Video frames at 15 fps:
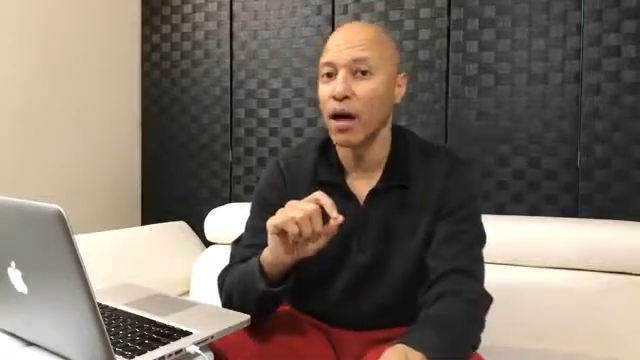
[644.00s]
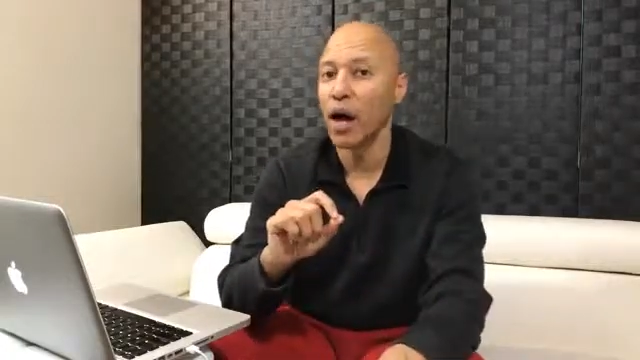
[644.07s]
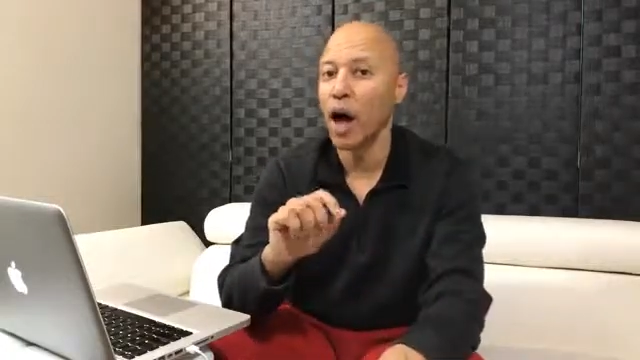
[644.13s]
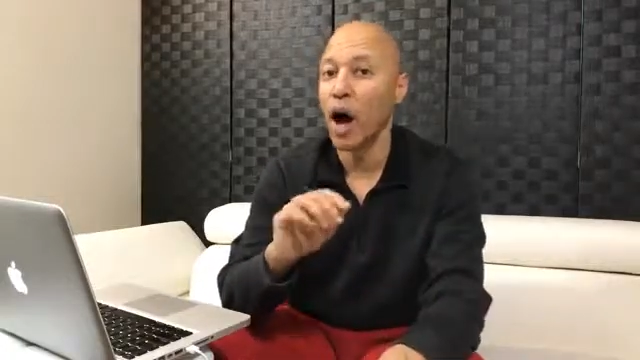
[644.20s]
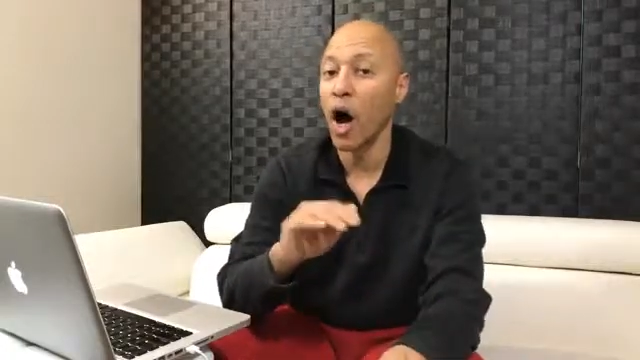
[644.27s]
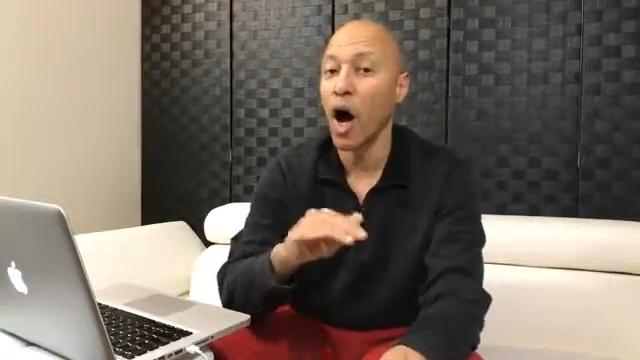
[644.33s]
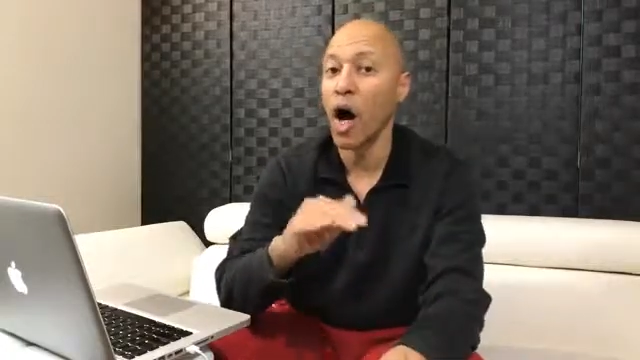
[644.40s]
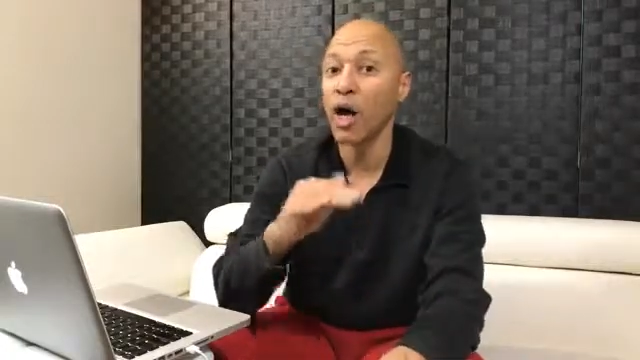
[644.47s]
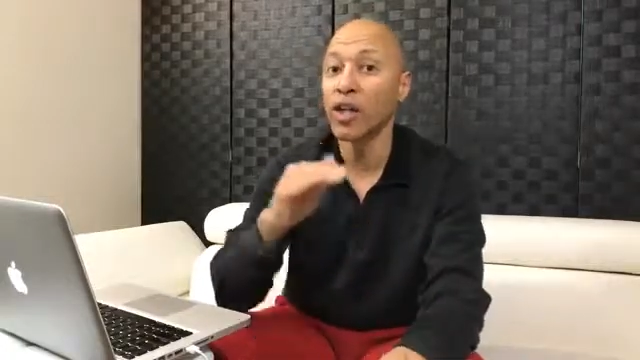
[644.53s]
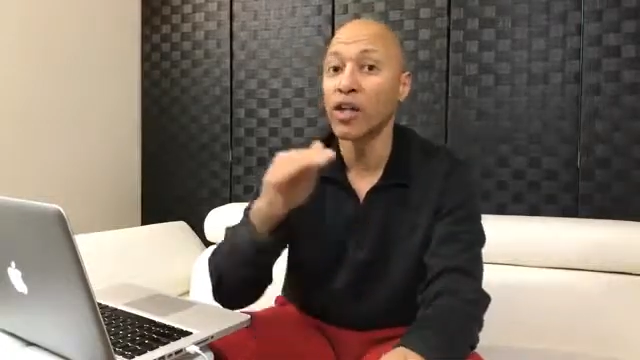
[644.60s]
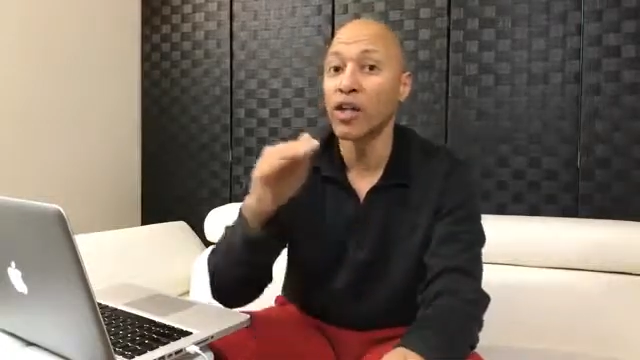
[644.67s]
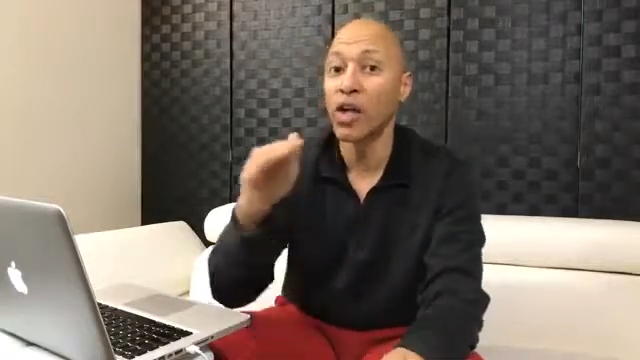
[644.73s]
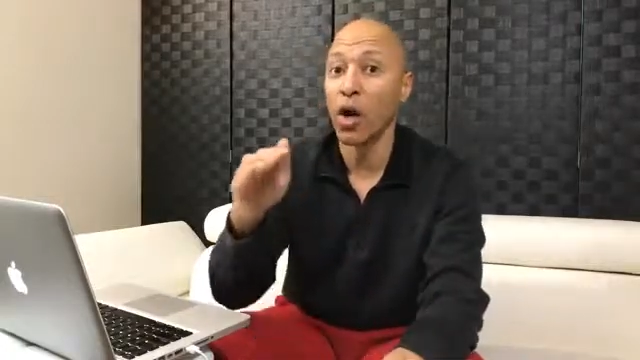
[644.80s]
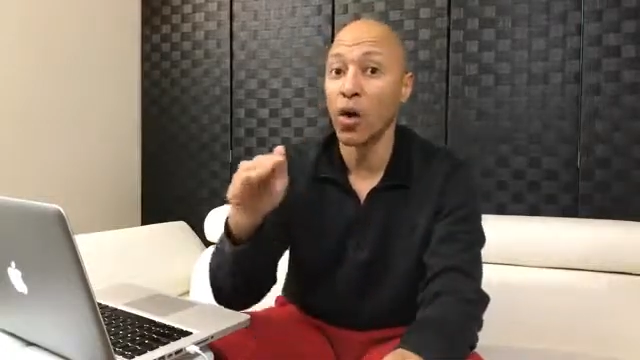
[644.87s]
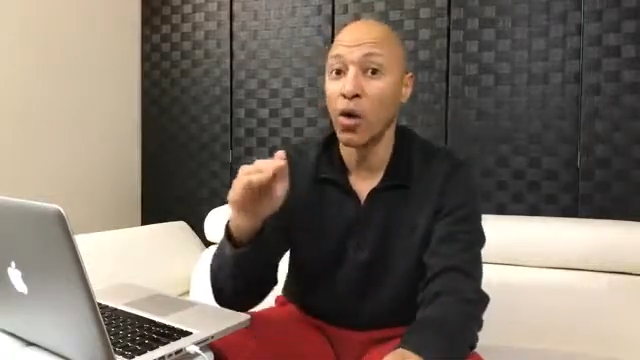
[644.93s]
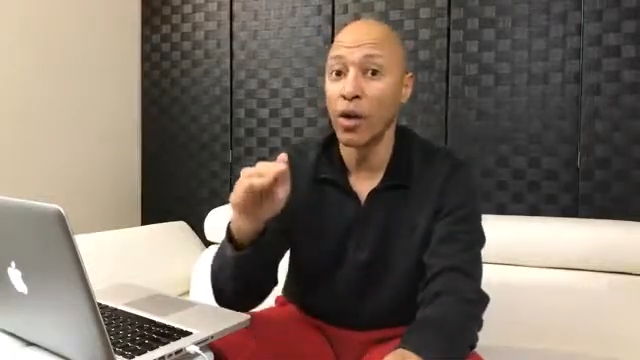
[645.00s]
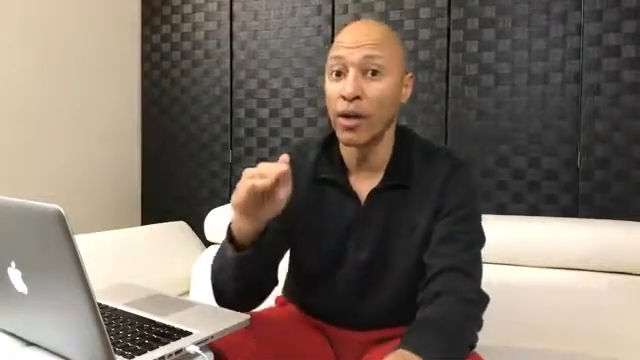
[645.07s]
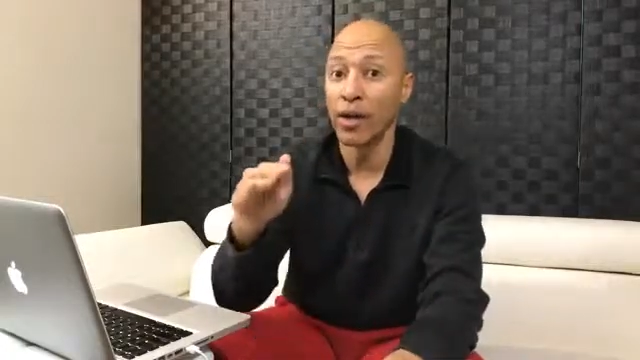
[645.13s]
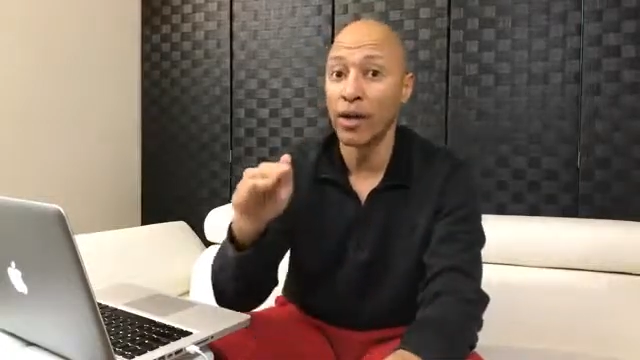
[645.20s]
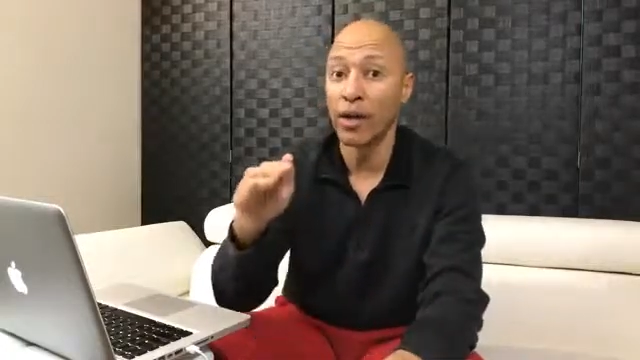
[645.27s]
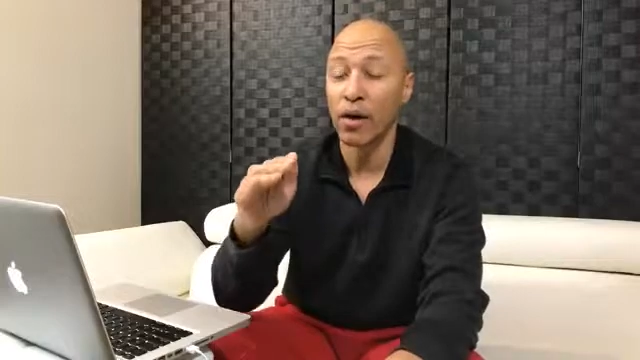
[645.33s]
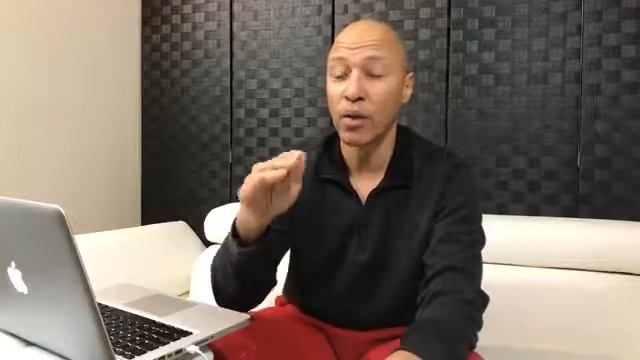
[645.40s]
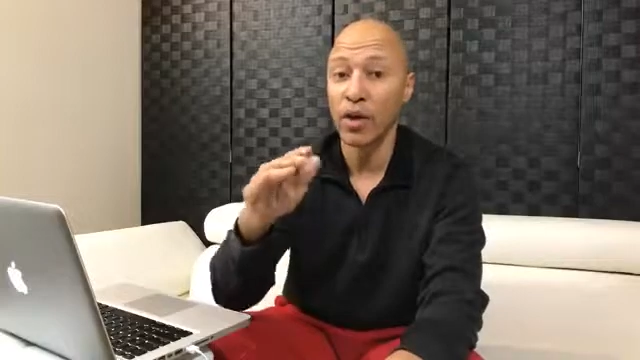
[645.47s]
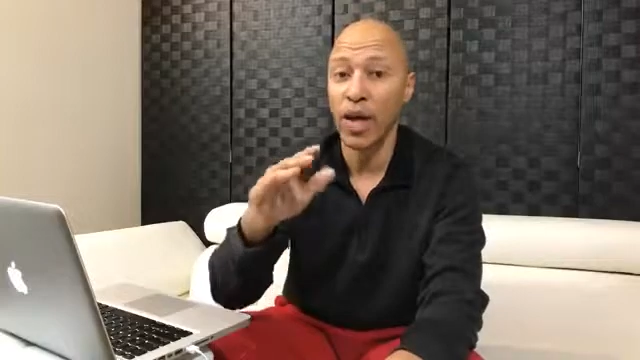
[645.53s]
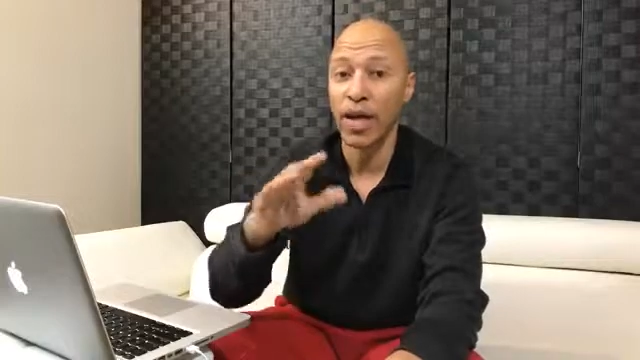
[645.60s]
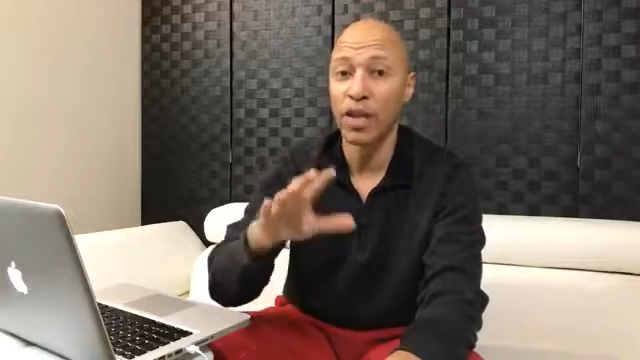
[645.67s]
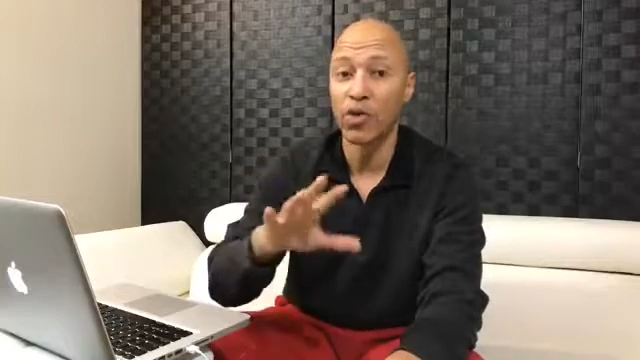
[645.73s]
ongoing. Okay?